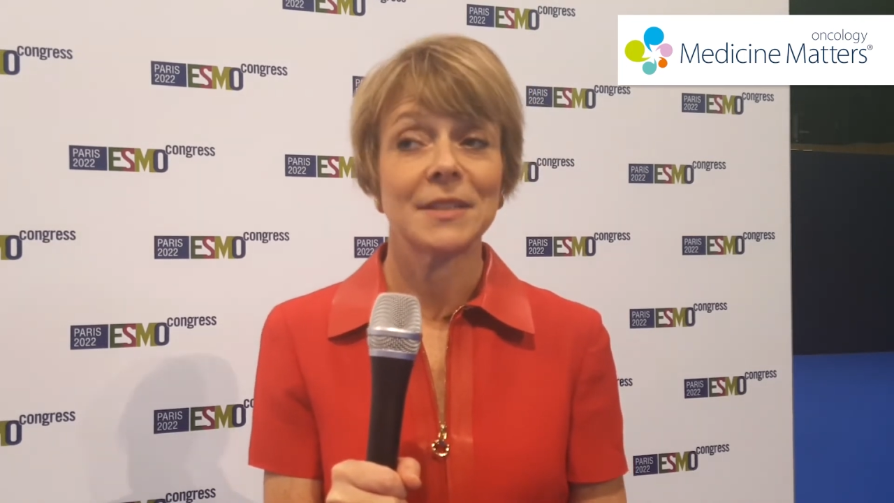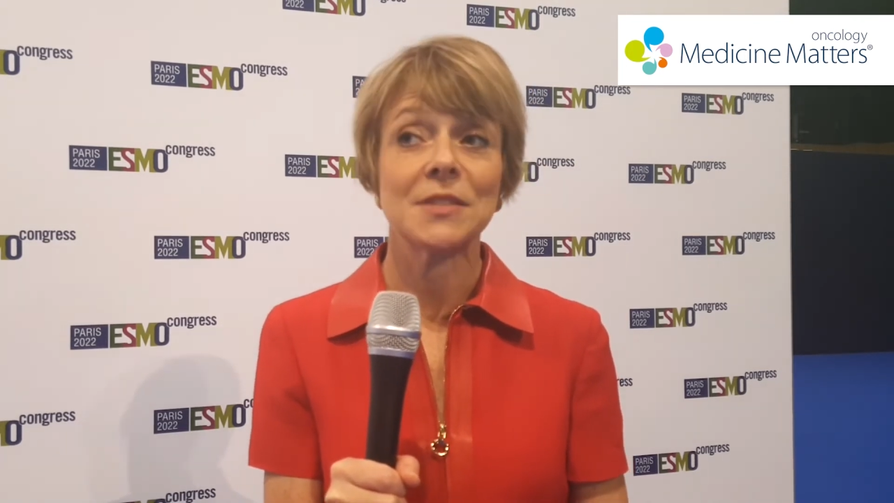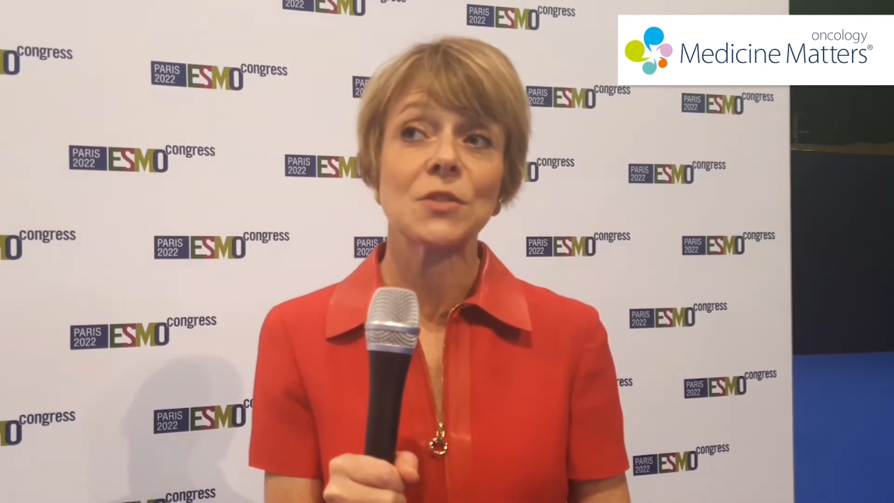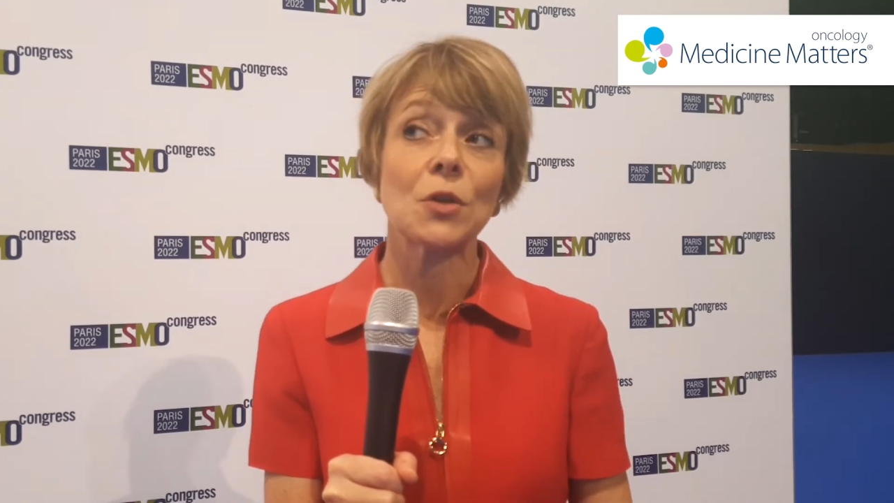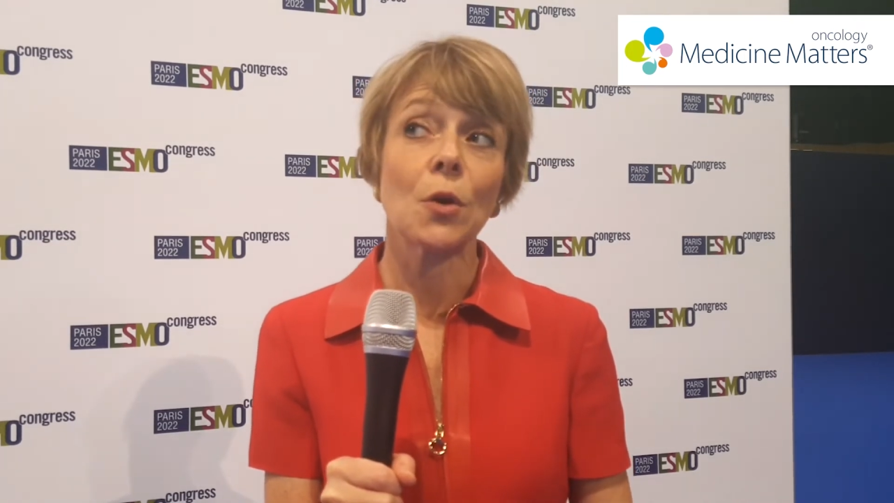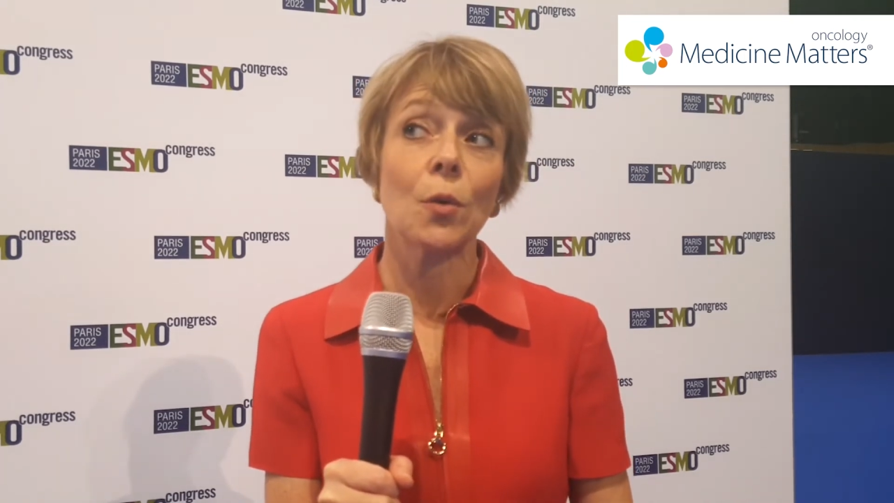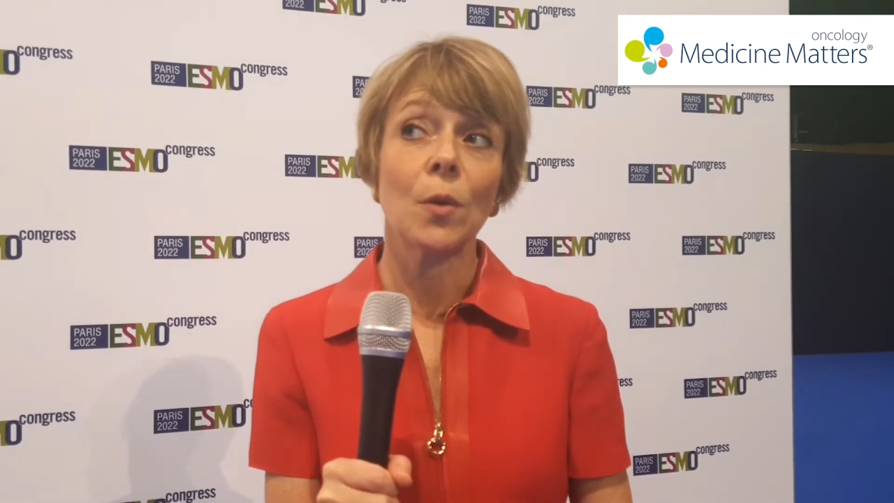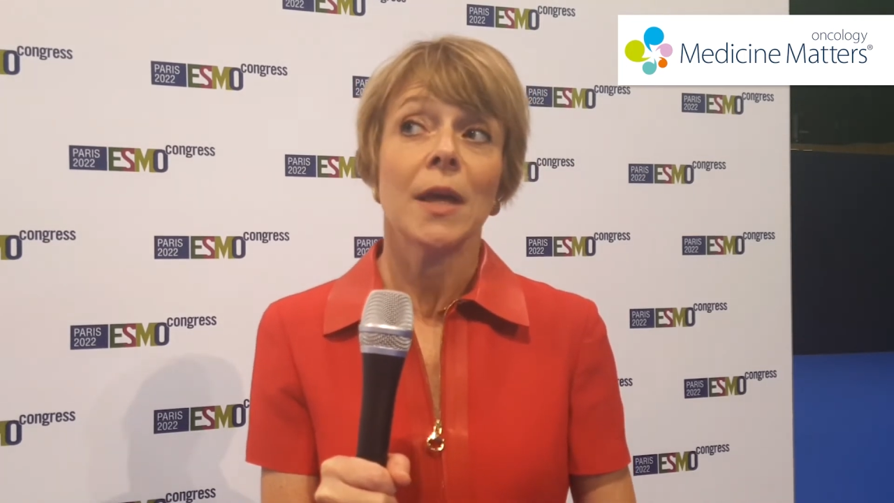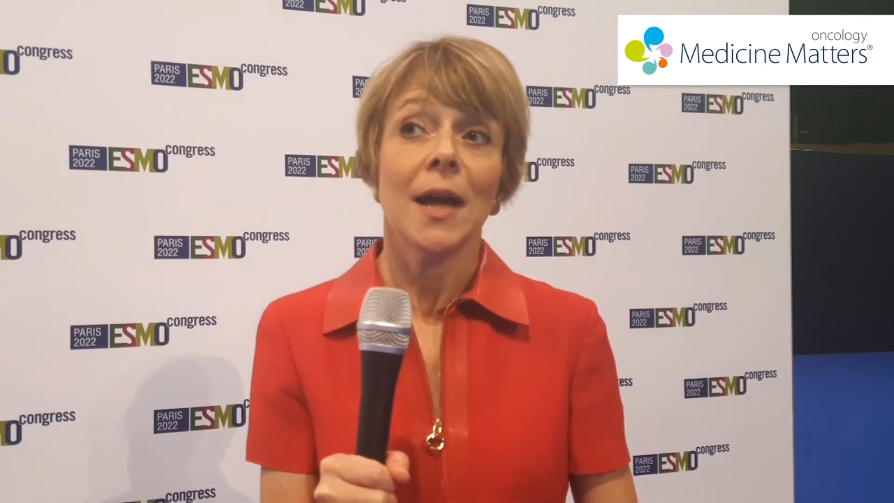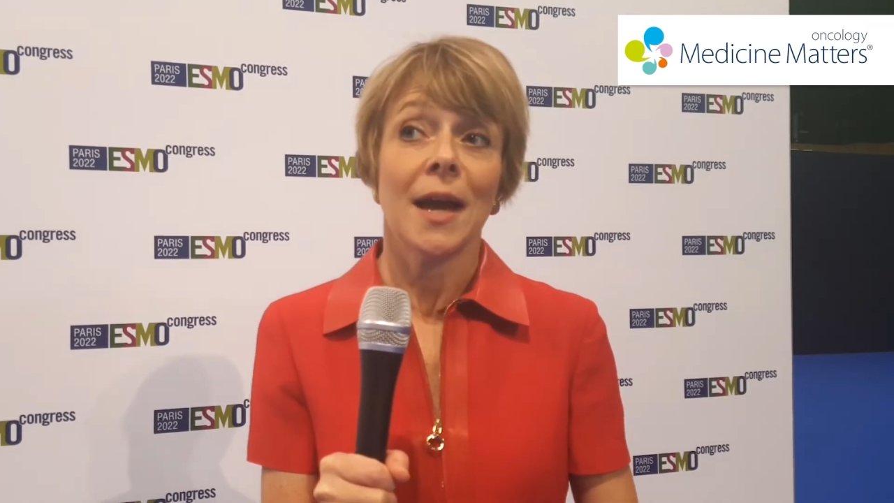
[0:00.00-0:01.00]
And
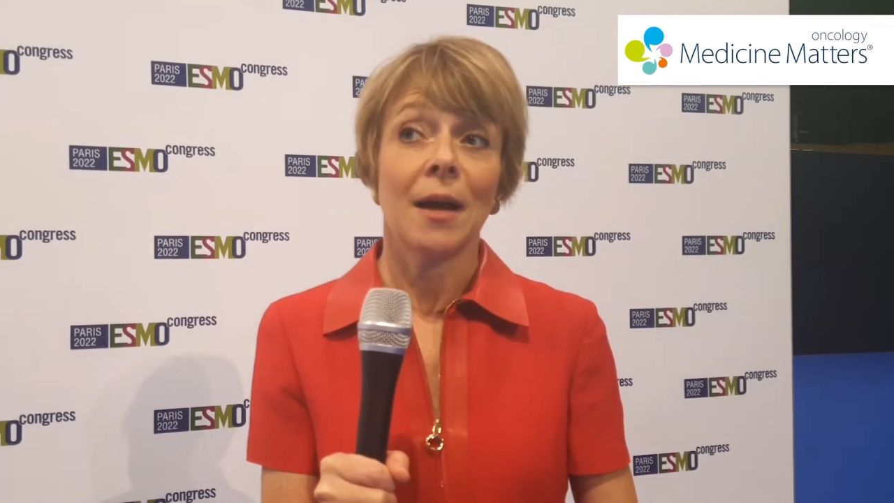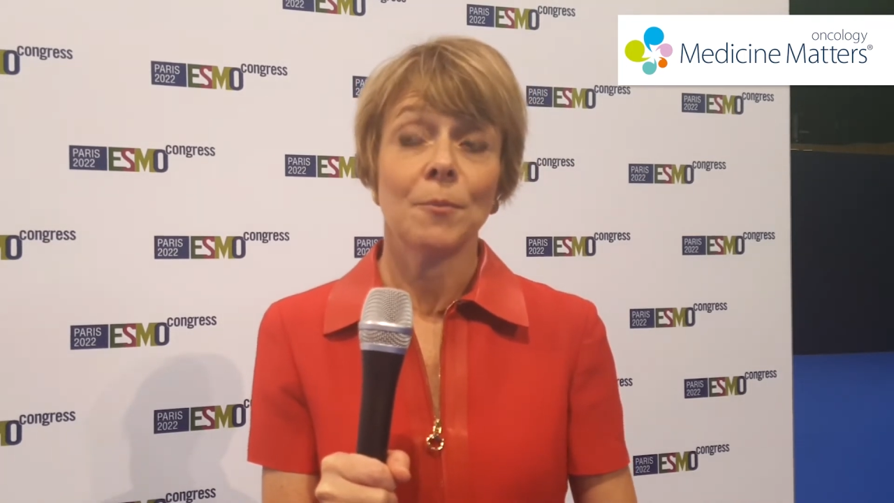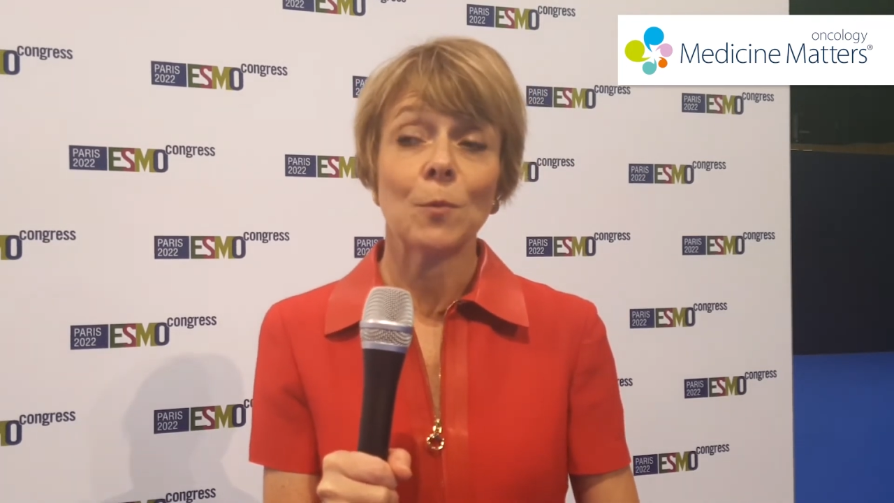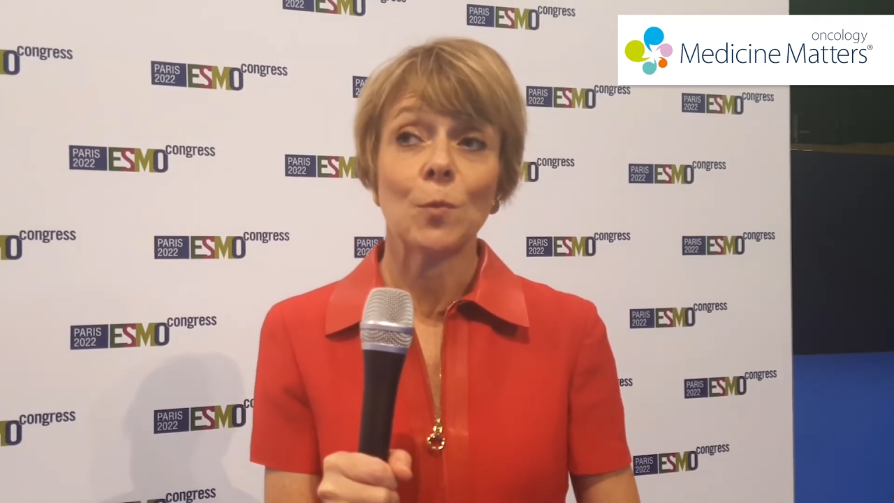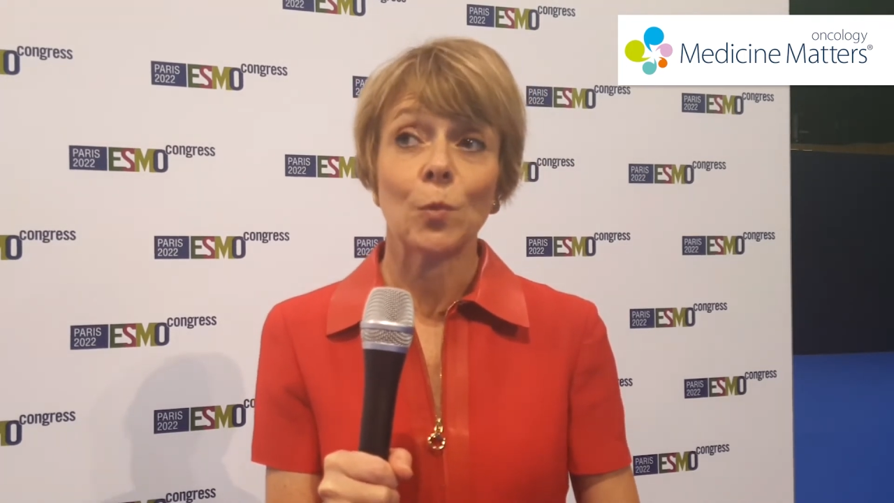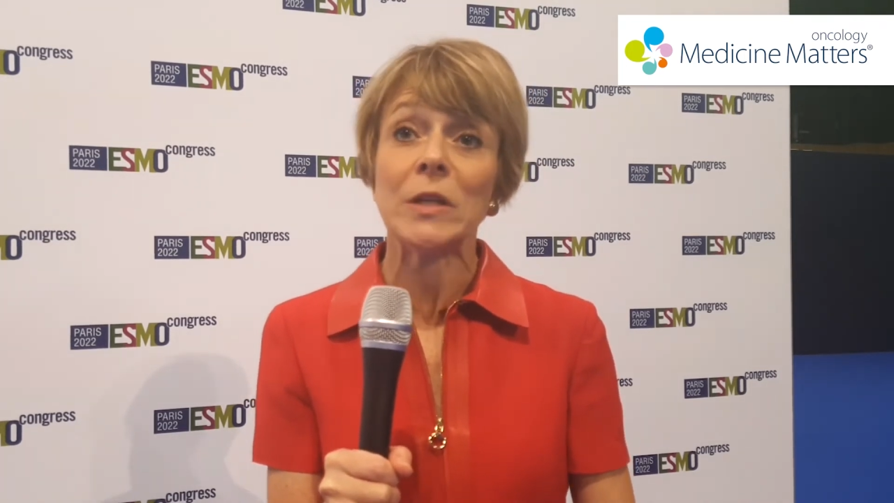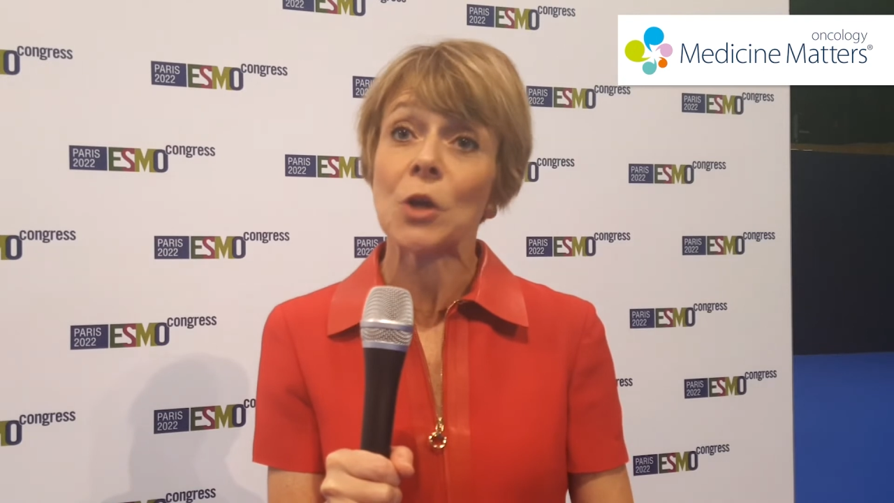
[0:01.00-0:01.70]
so we